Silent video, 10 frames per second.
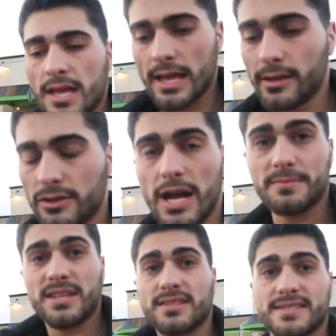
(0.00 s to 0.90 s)
and
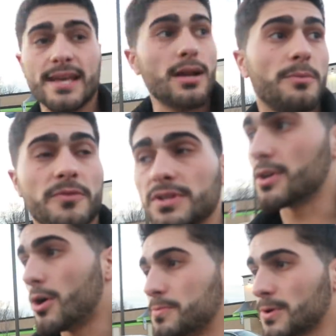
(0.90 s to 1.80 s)
grab the setup for the
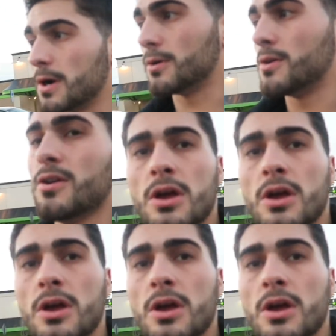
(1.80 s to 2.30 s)
GoPro.